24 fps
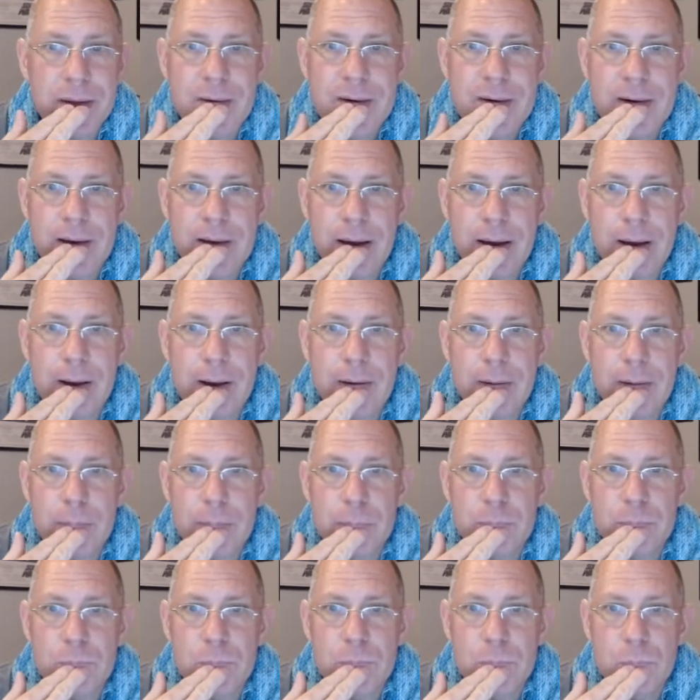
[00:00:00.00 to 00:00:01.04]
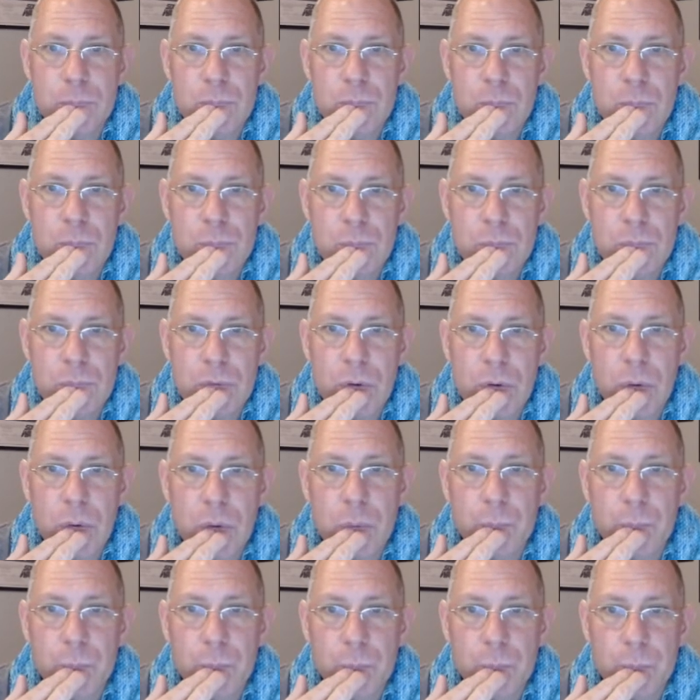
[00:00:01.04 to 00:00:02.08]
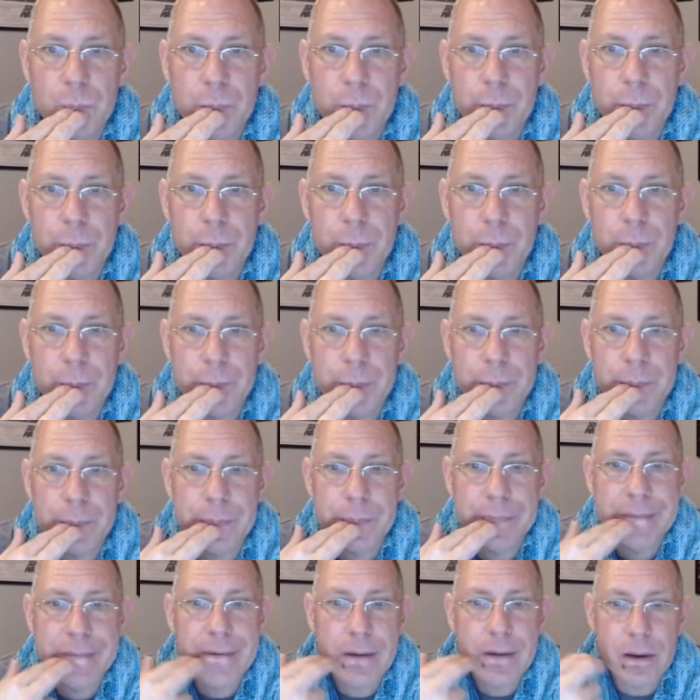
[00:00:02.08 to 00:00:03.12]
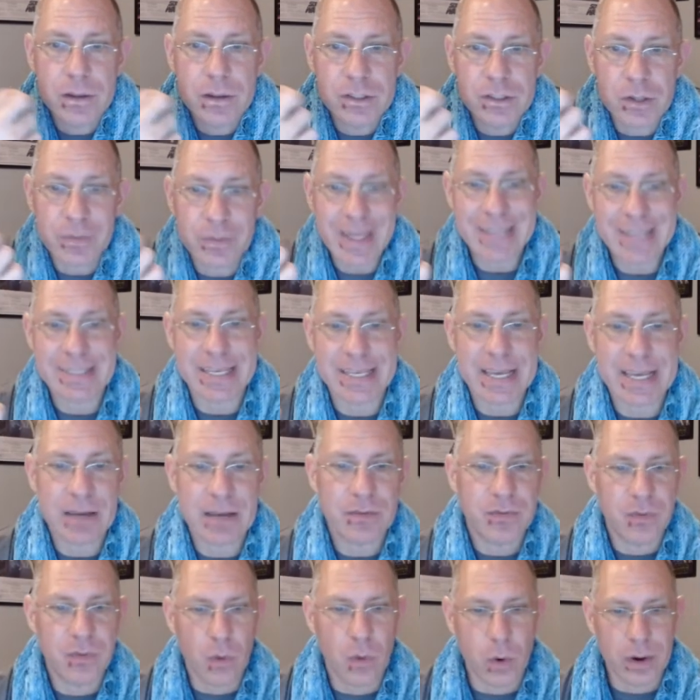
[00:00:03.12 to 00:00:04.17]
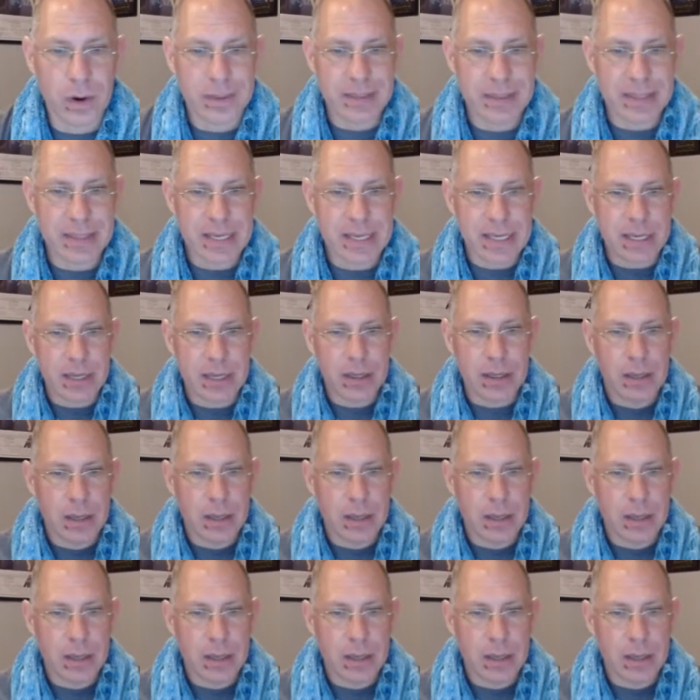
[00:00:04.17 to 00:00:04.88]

Um, cool. So that's it for the